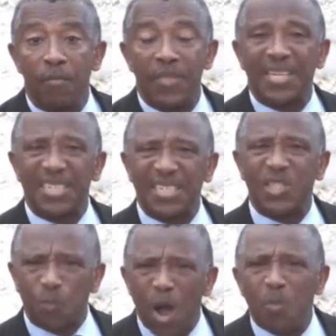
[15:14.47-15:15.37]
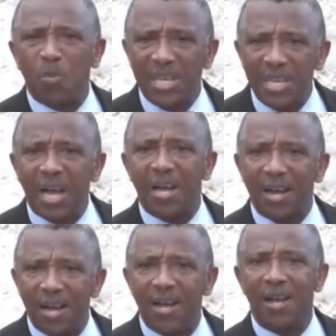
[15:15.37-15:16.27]
that it is probably
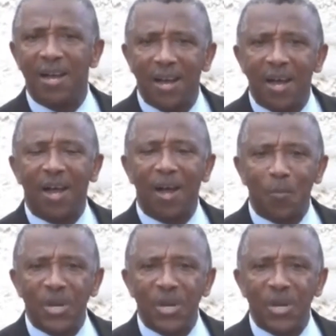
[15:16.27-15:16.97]
a